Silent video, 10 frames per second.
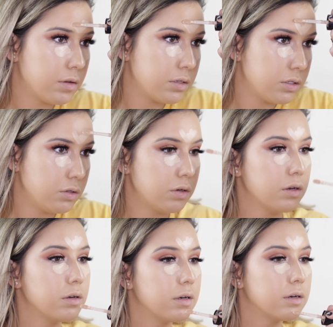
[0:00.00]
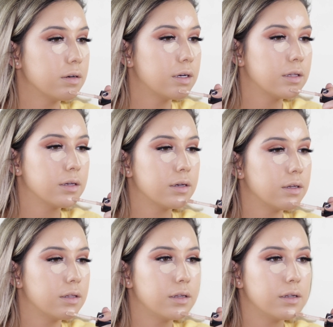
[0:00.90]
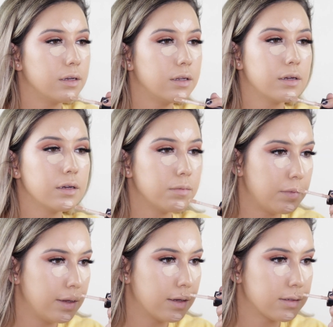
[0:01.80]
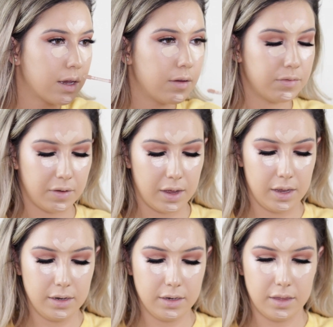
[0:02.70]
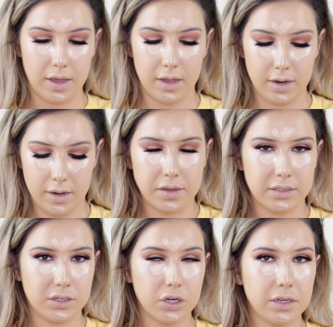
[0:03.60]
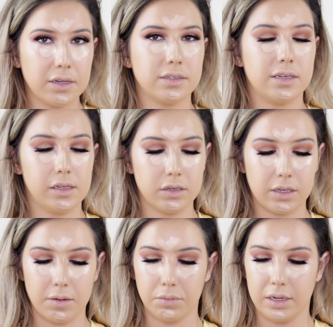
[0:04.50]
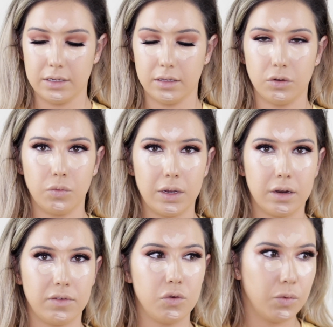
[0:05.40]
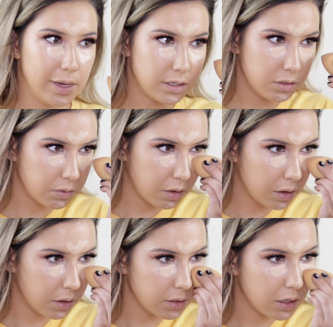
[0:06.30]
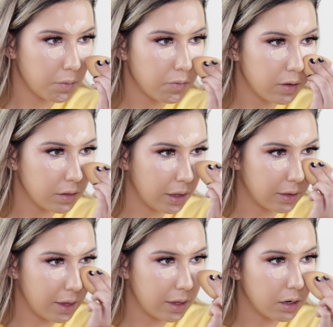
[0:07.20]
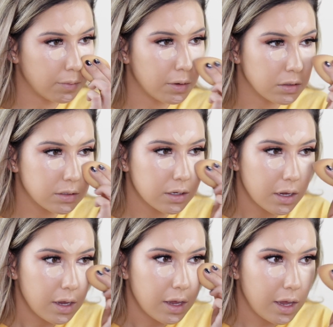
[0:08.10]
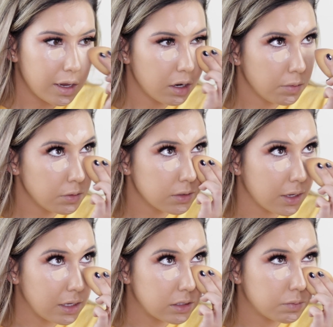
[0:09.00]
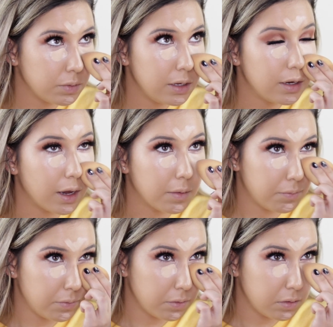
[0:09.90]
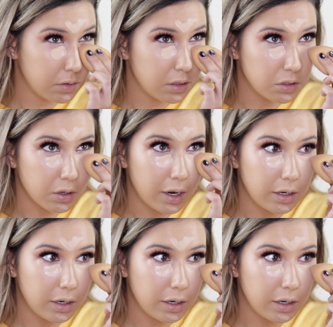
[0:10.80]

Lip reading: sooner rather than later, because I find that certain concealers can blend a little weird if you wait too long on top of it. Like it can almost like speed up the dry